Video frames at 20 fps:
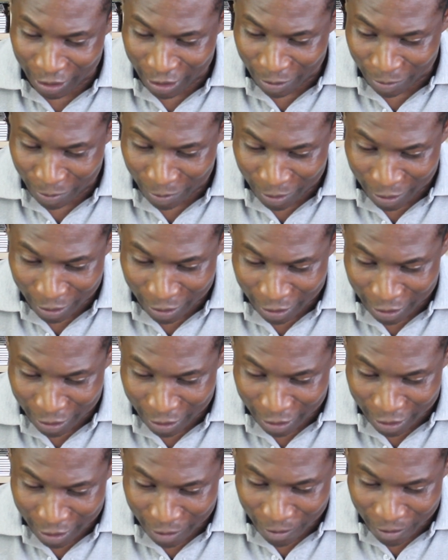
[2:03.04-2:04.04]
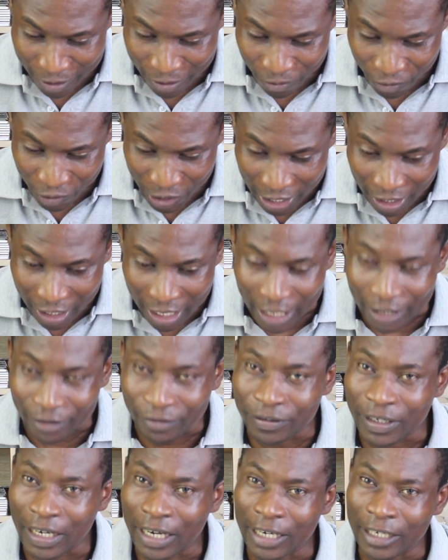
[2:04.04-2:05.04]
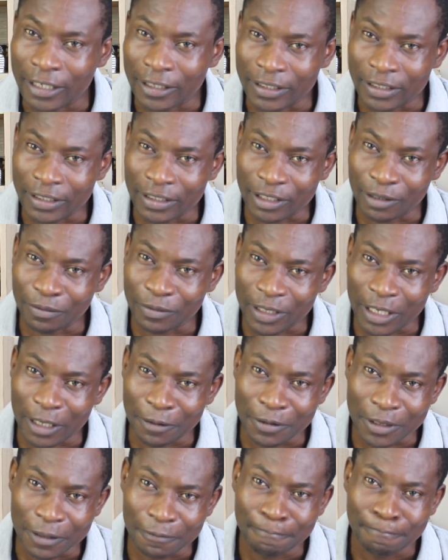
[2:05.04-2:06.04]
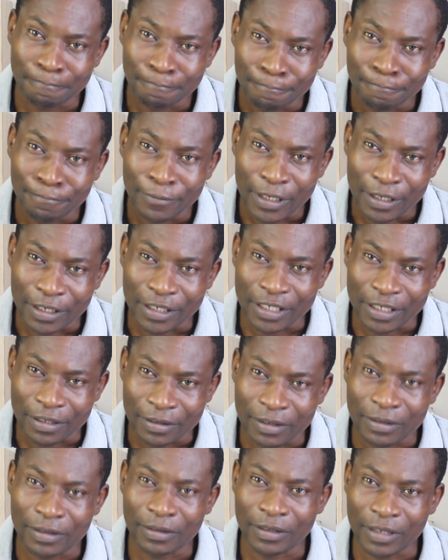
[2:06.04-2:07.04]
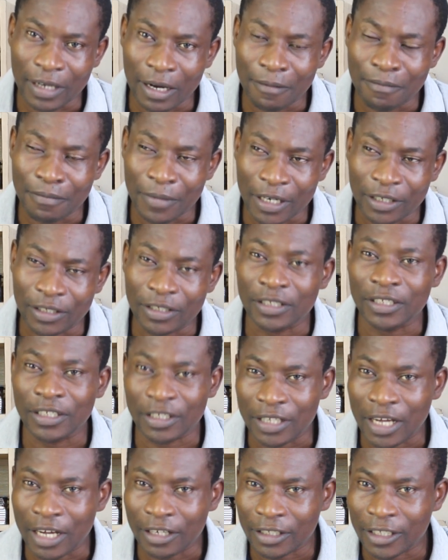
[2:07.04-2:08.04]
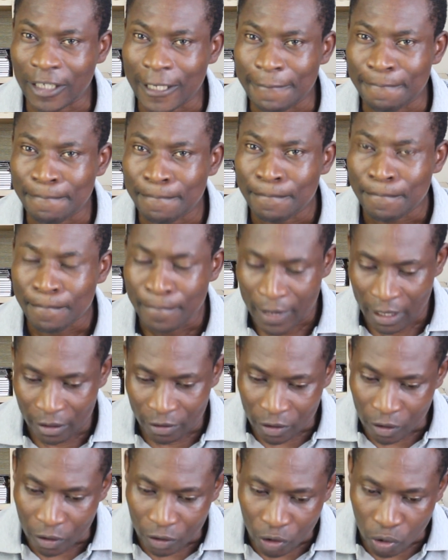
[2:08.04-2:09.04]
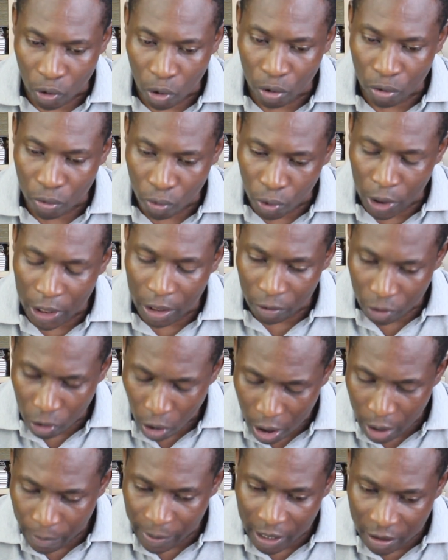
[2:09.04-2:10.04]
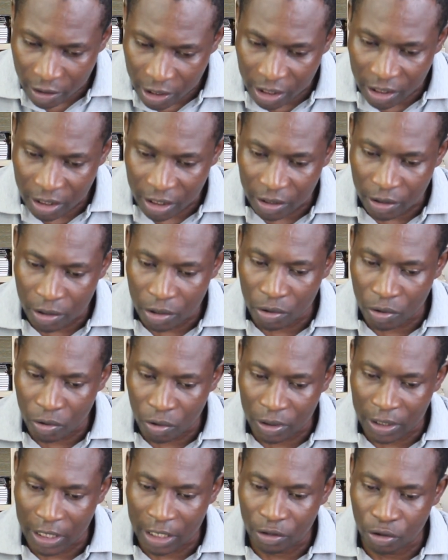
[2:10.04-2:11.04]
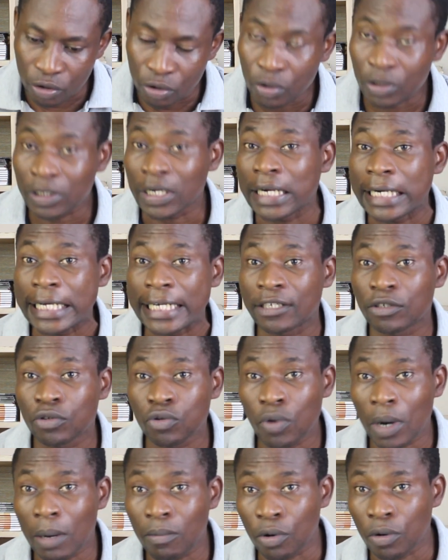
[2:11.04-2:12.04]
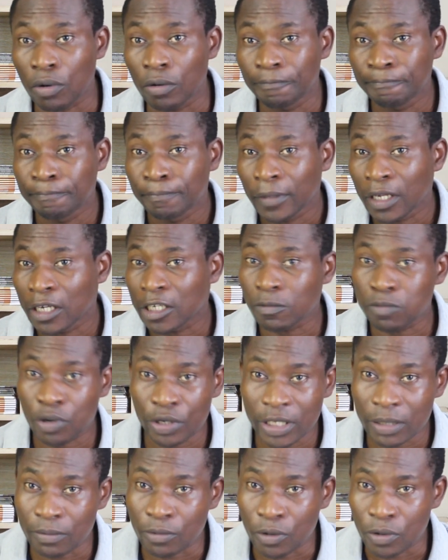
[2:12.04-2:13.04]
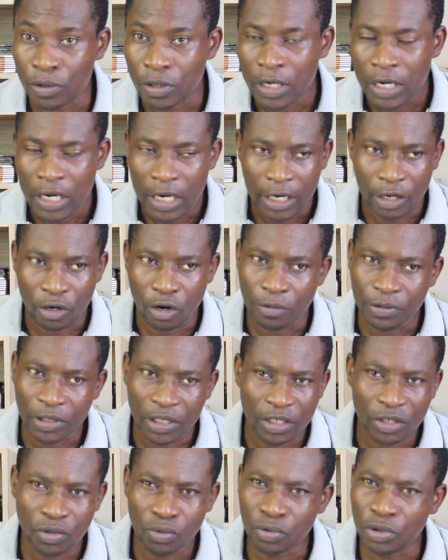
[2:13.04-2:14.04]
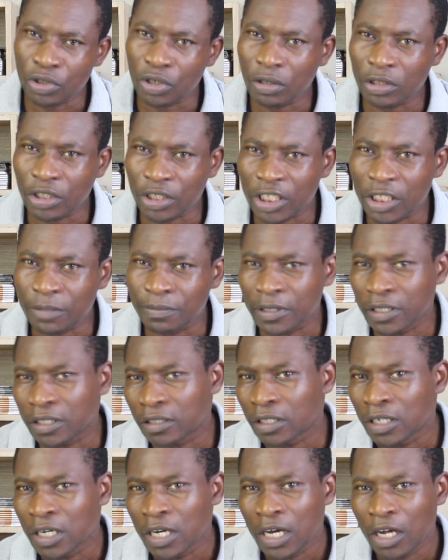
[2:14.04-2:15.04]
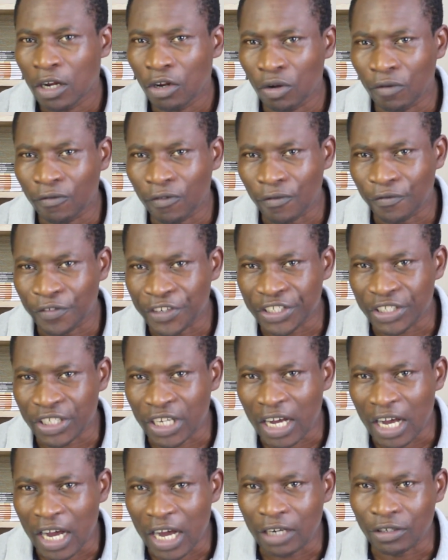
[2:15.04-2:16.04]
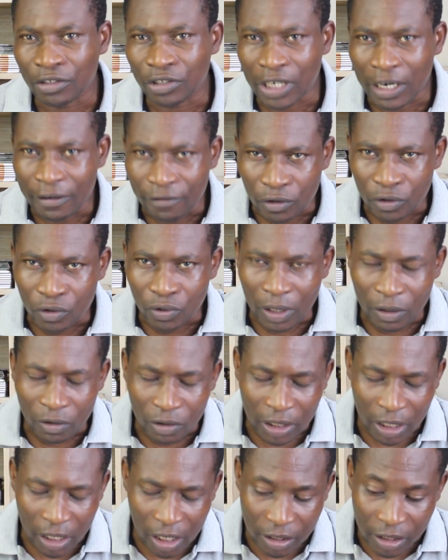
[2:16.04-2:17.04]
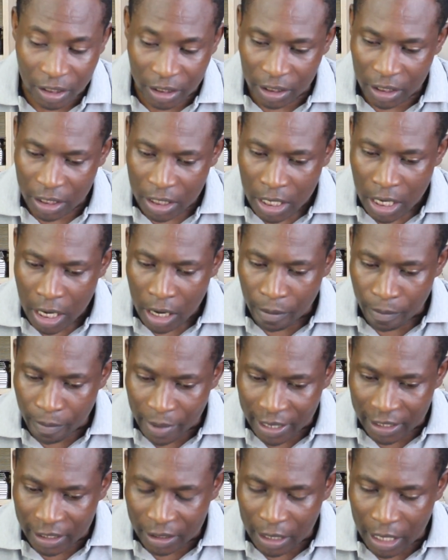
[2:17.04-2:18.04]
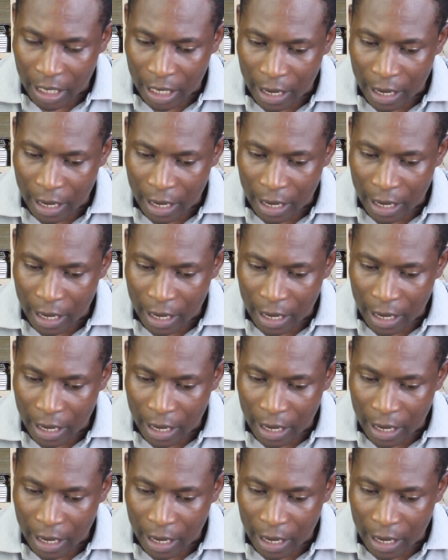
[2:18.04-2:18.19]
the real life, and sometimes it's that much disheartening, you know. So we talk about these things so that you know that it's doable, it's possible. The options will not just be look for visa and travel to another country, but